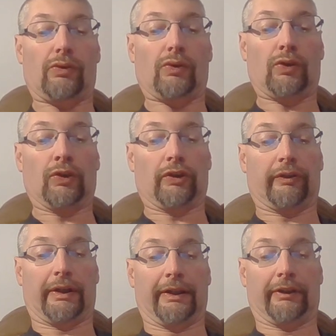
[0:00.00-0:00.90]
or
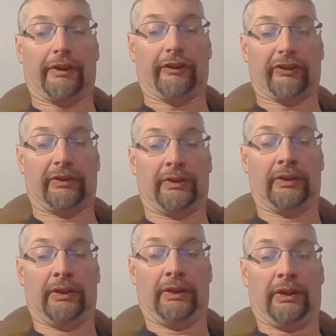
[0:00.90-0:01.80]
regulation
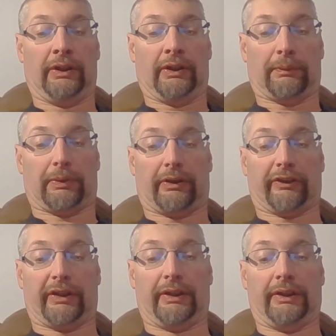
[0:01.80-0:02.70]

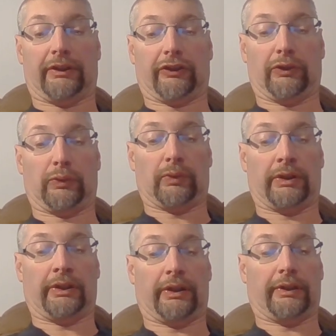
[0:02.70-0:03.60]
pertaining to
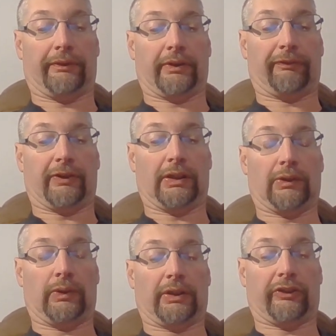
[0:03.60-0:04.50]
one of the
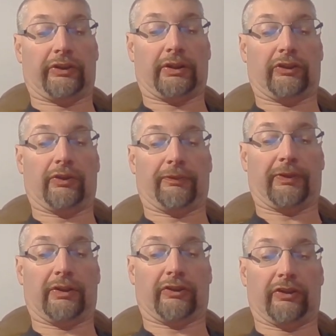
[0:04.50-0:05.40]
following 6
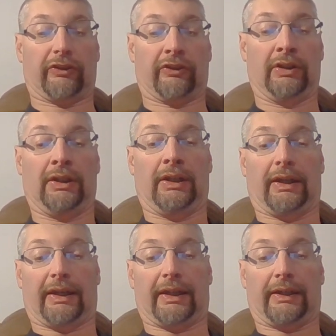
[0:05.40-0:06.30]
offenses
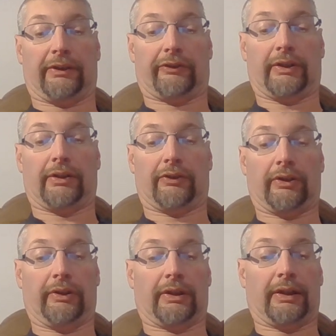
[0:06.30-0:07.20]
at a
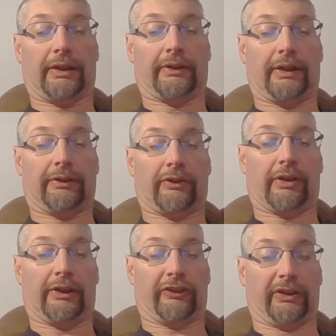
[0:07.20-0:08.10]
railroad high-grade
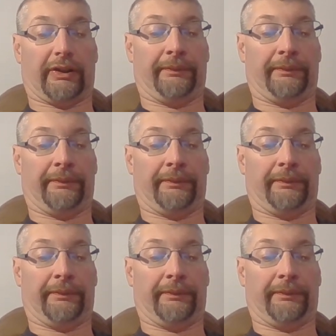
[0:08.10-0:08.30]
crossing.